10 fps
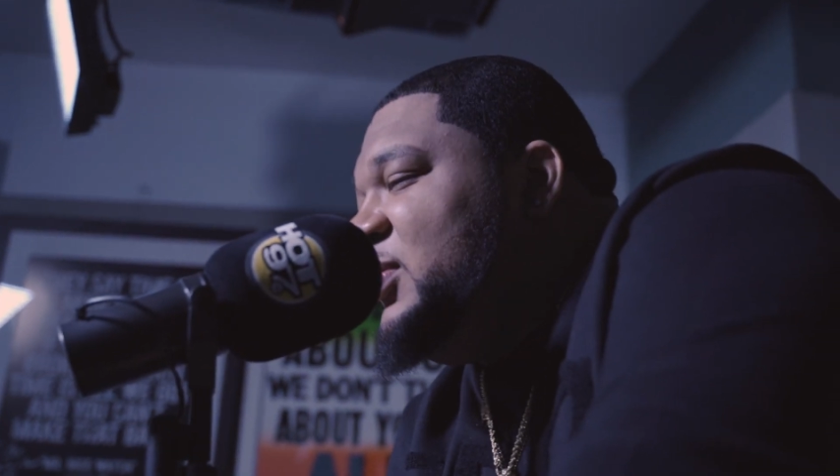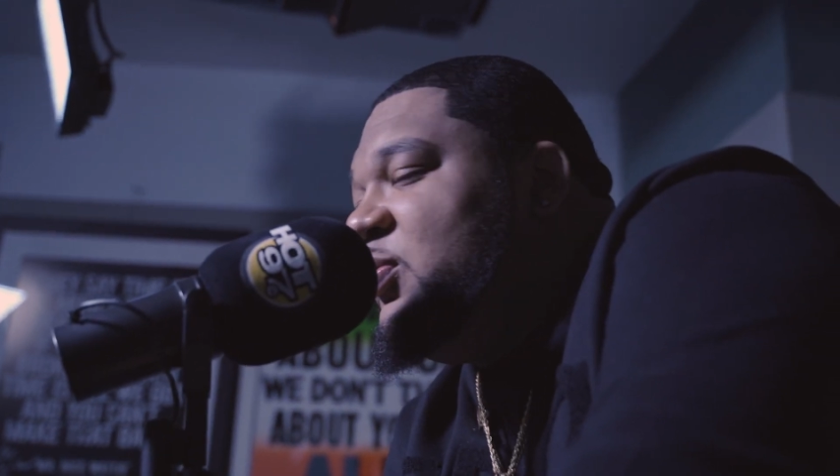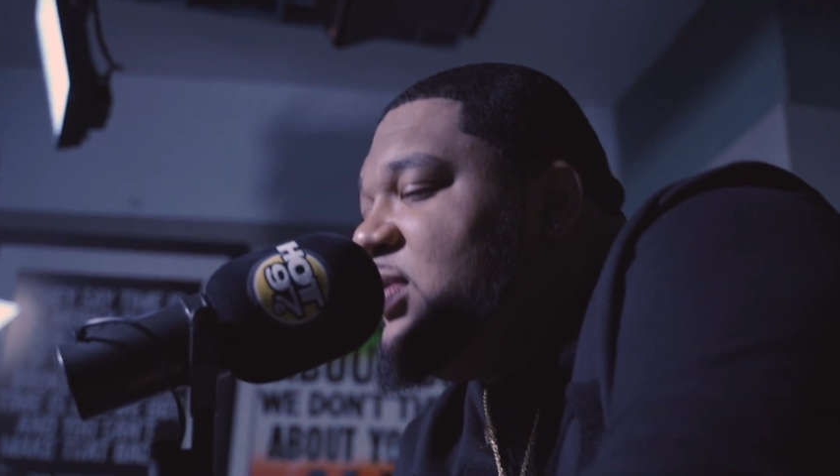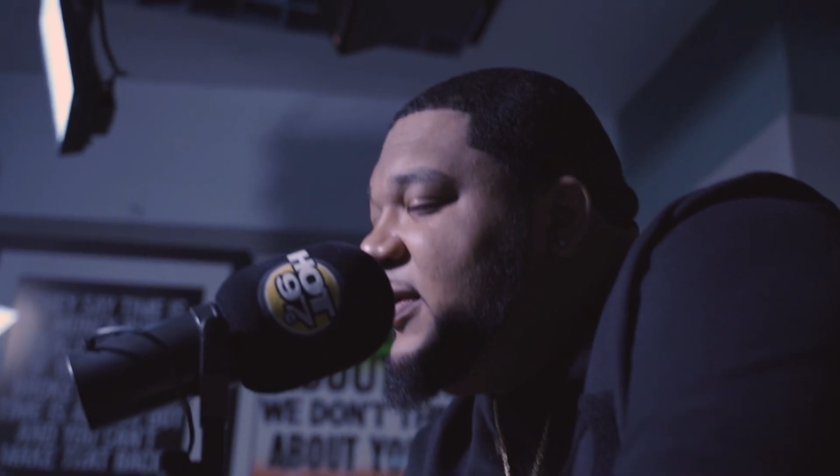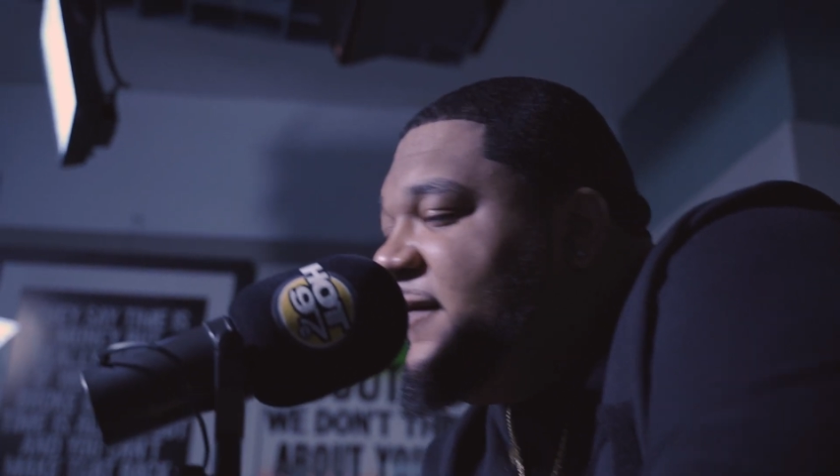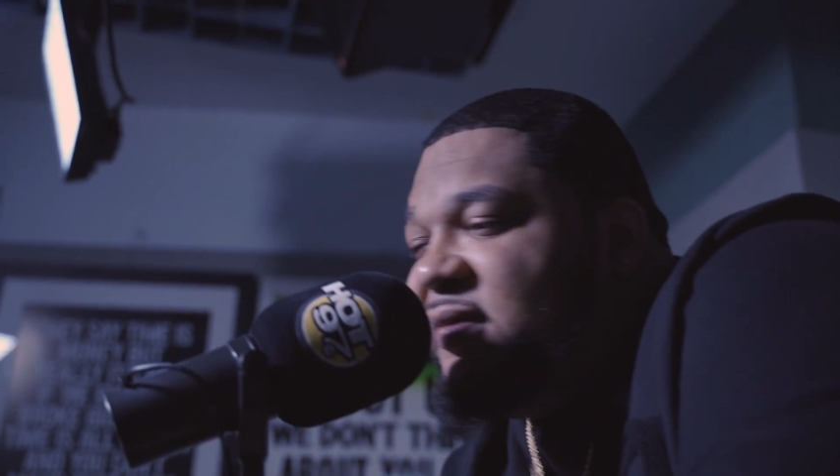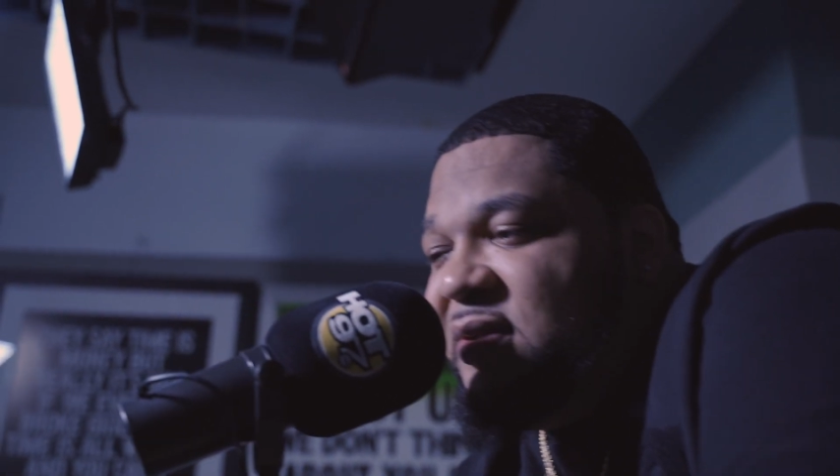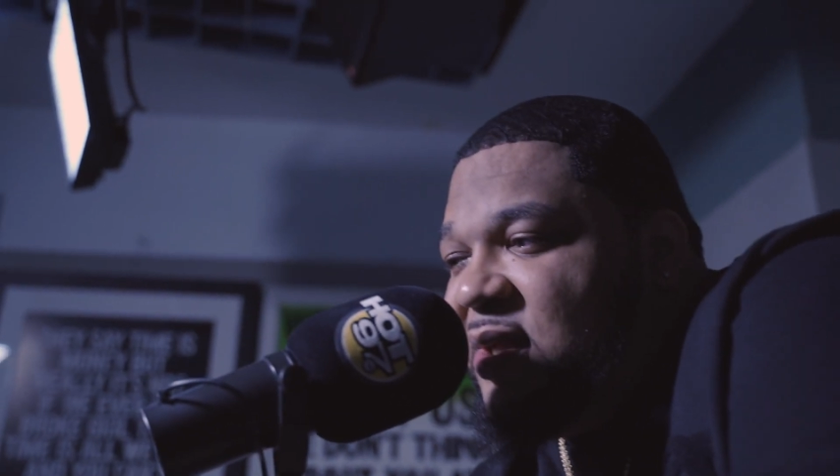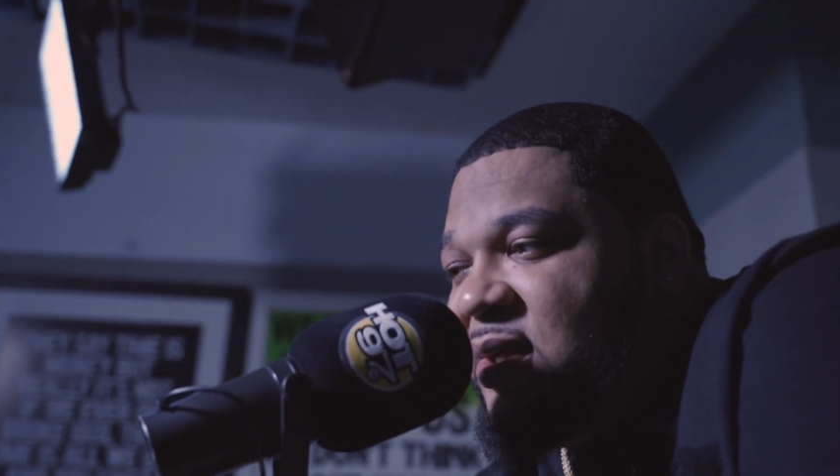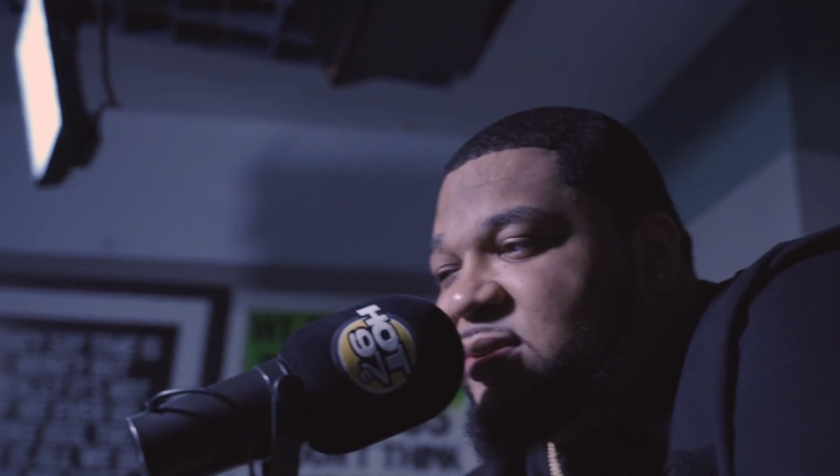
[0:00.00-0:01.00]
You don't need
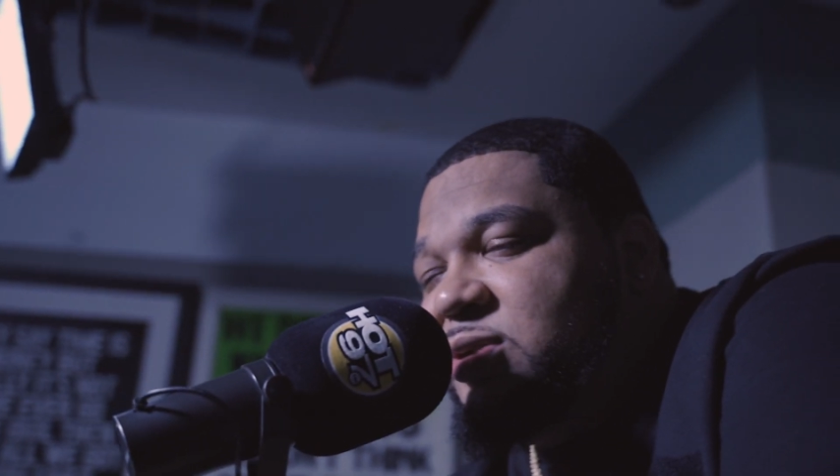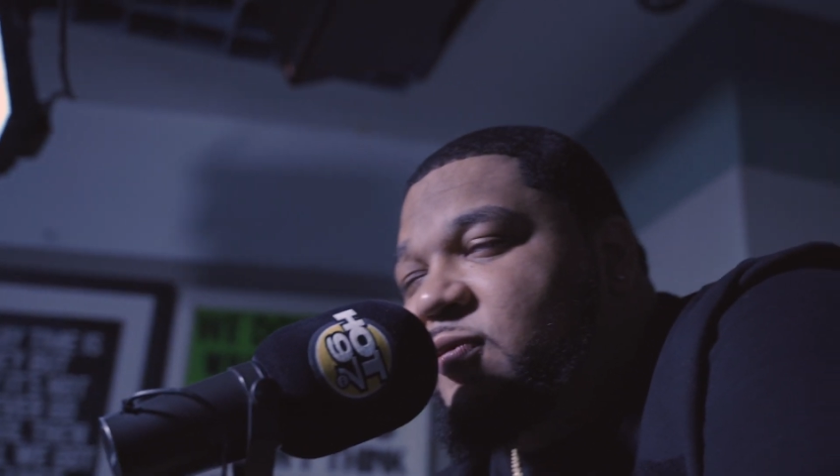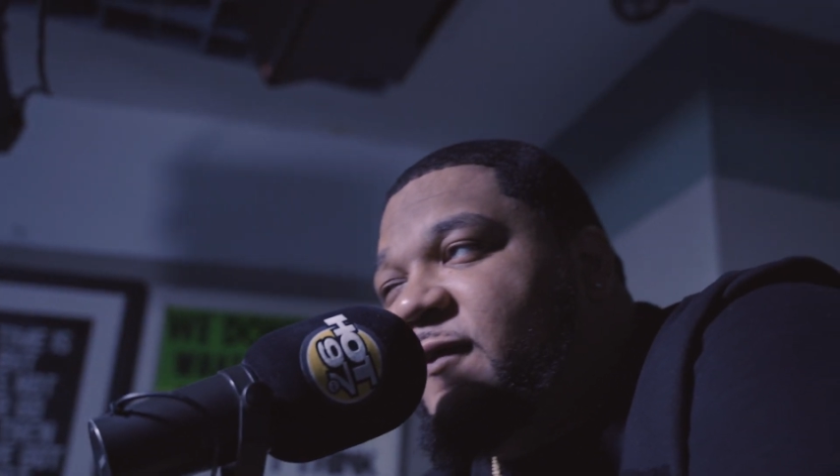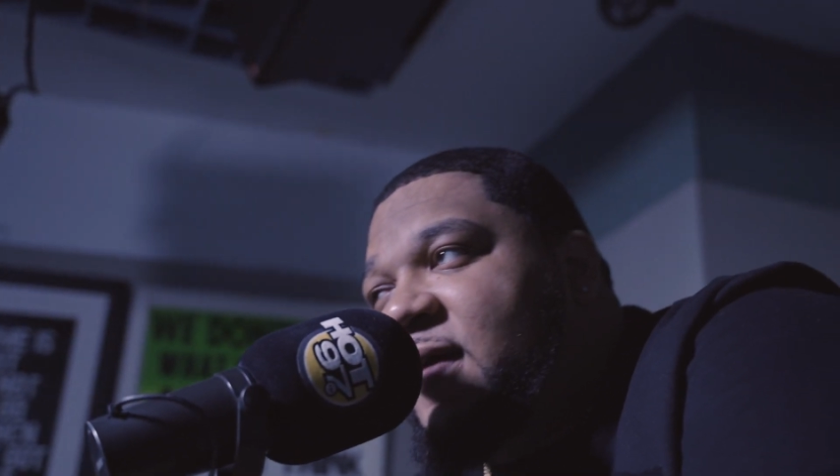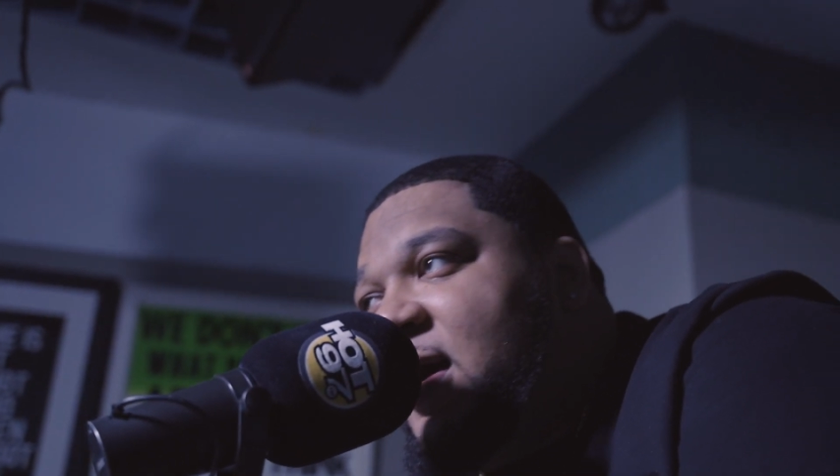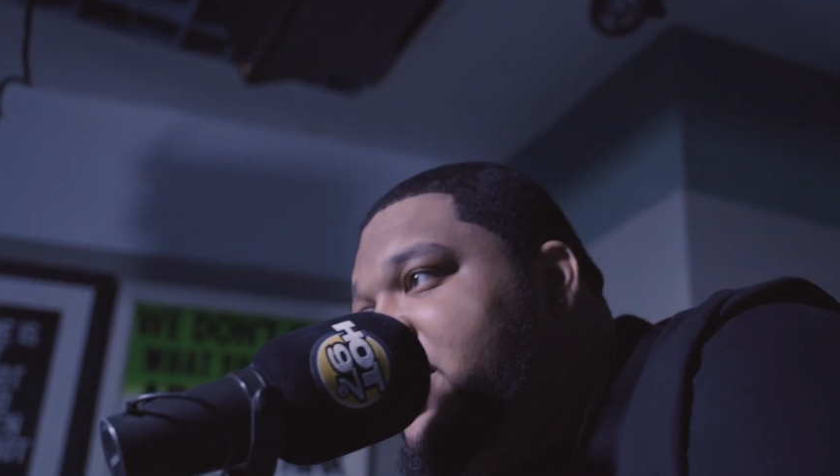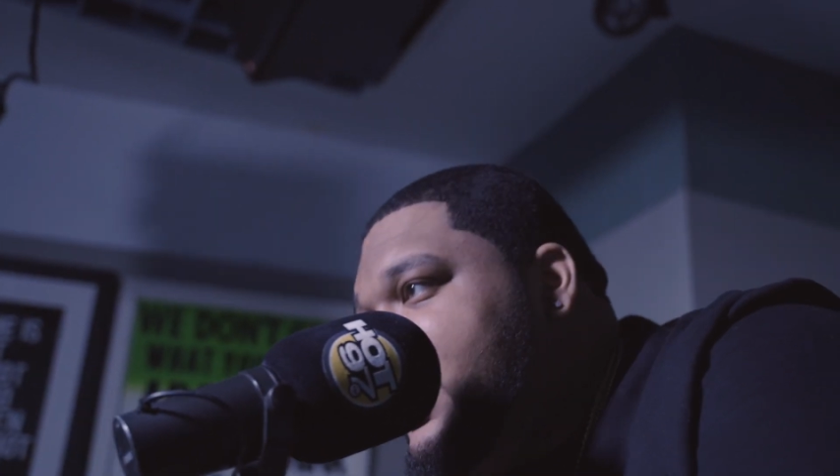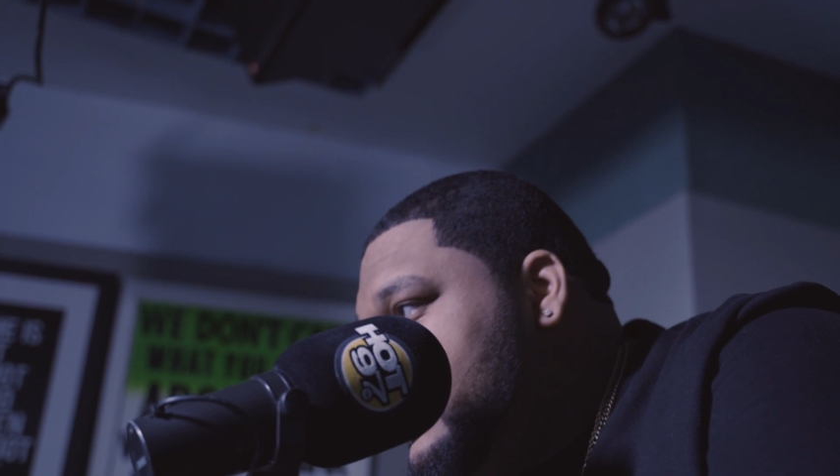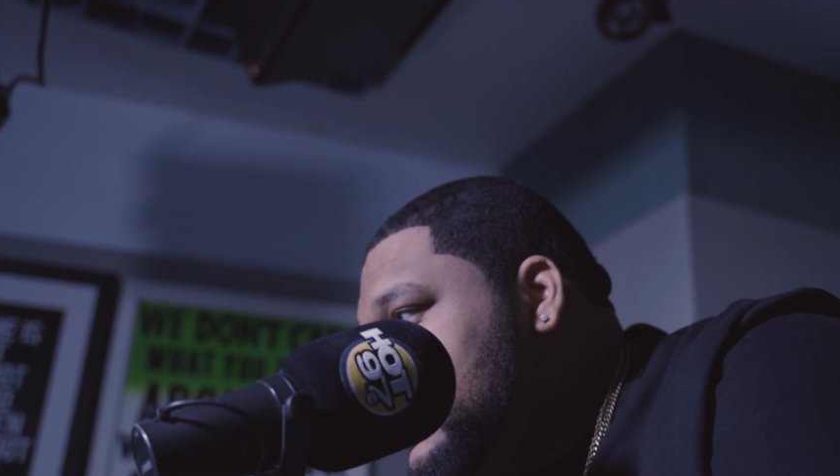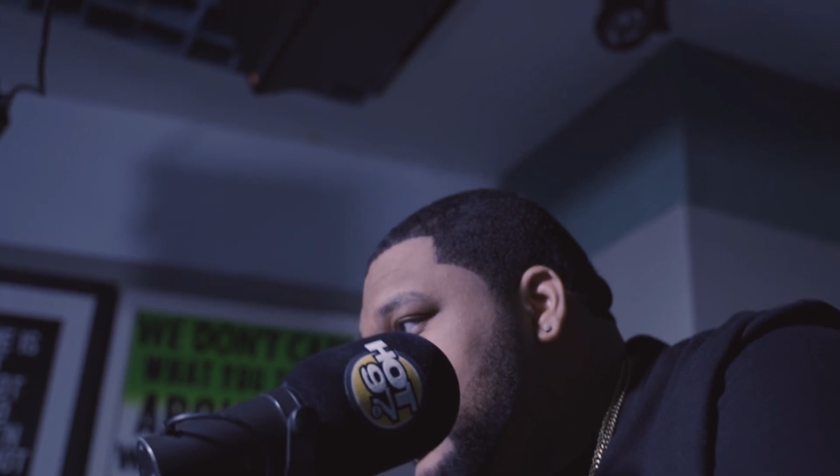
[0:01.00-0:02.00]
fifty guys. Get you five people,